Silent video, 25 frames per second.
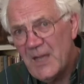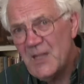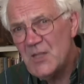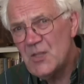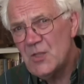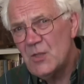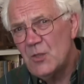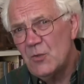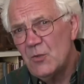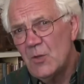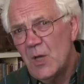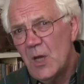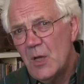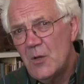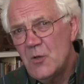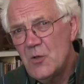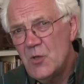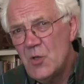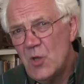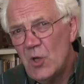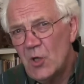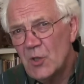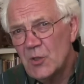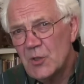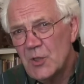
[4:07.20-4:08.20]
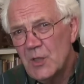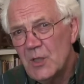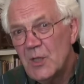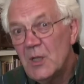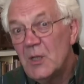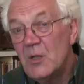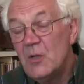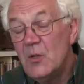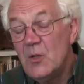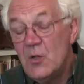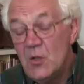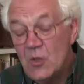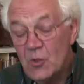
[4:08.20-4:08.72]
As to not
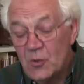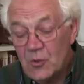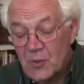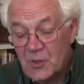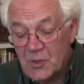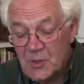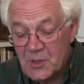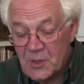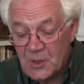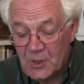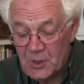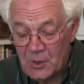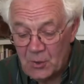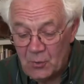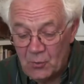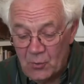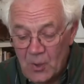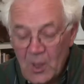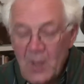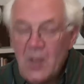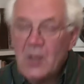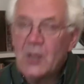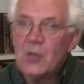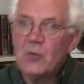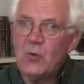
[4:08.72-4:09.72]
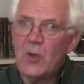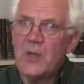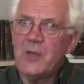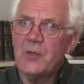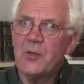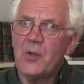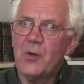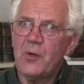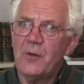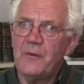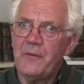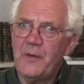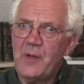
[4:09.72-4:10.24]
noticing you,
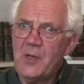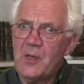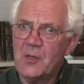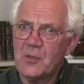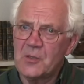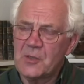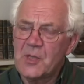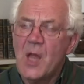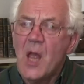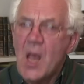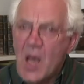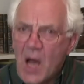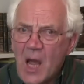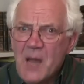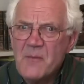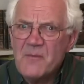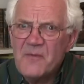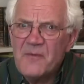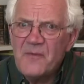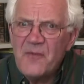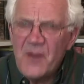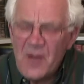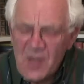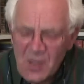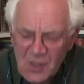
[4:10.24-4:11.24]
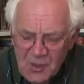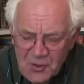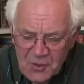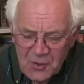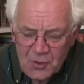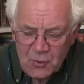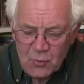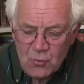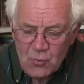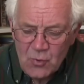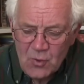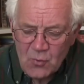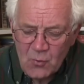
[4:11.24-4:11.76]
Quite the reverse. I'm far
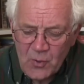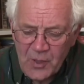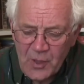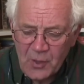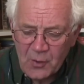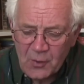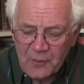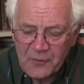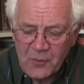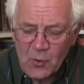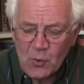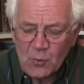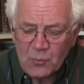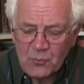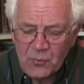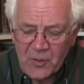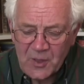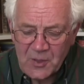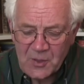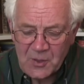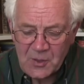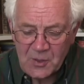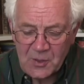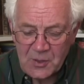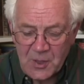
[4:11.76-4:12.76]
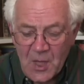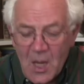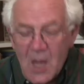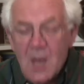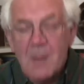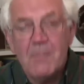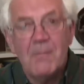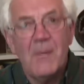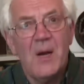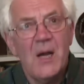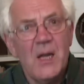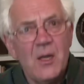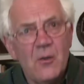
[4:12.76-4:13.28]
too aware of your presence.
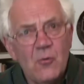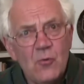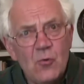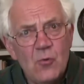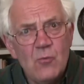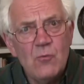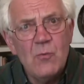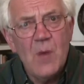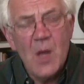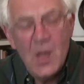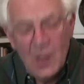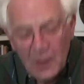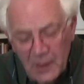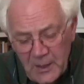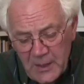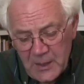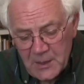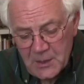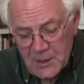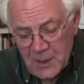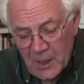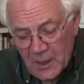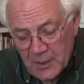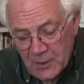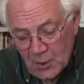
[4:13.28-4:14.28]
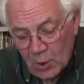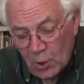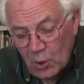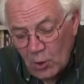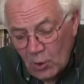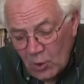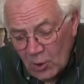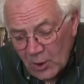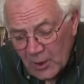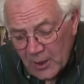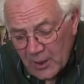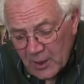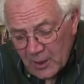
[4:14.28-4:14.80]
My room lit at
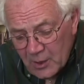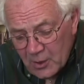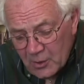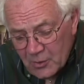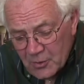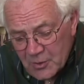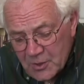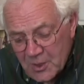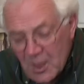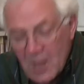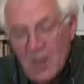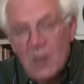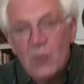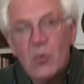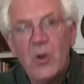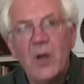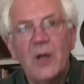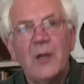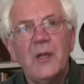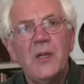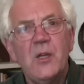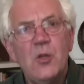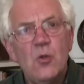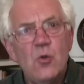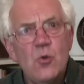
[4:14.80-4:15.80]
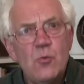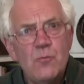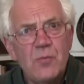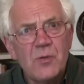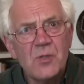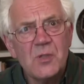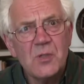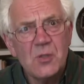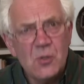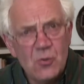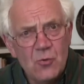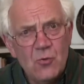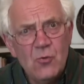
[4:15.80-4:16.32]
all hours while you
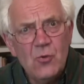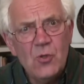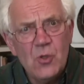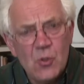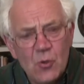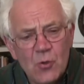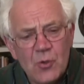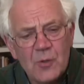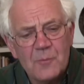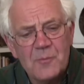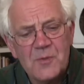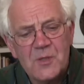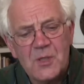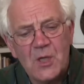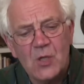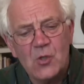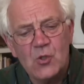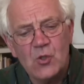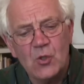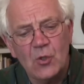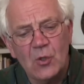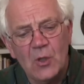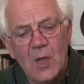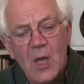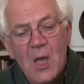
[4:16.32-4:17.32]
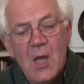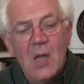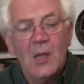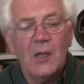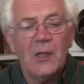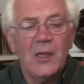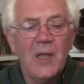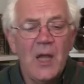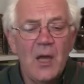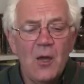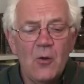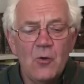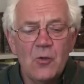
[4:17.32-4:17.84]
pursue your obsession,
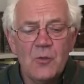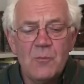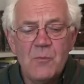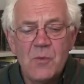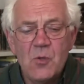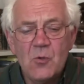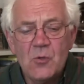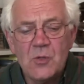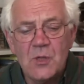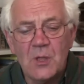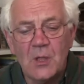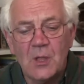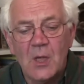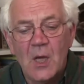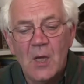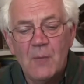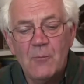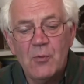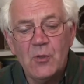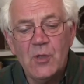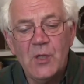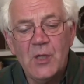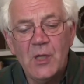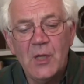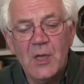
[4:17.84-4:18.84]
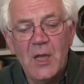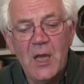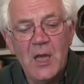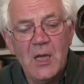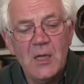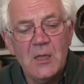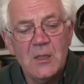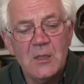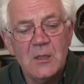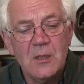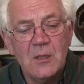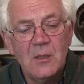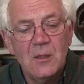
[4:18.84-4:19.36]
loud music putting an
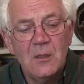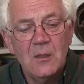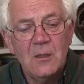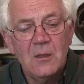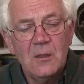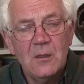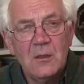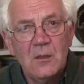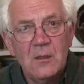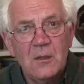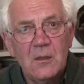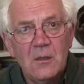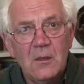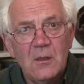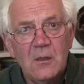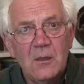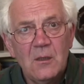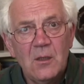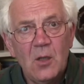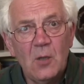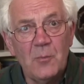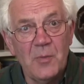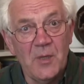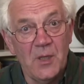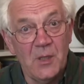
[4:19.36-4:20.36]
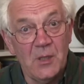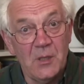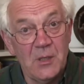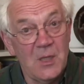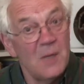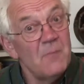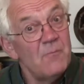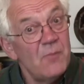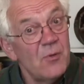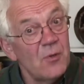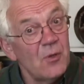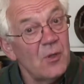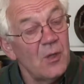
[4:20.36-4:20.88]
end, albeit
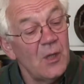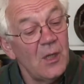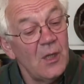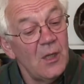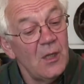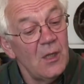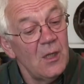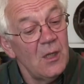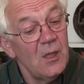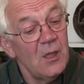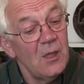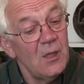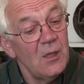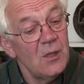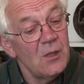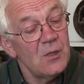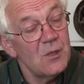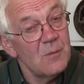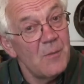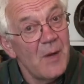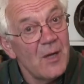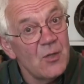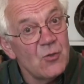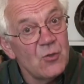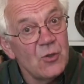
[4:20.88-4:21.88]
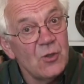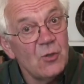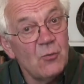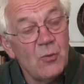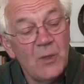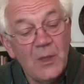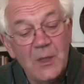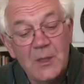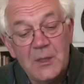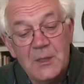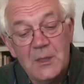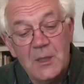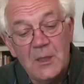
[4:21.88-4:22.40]
temporarily, to my
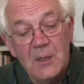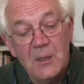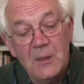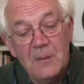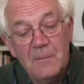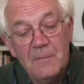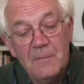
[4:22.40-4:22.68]
tranquility.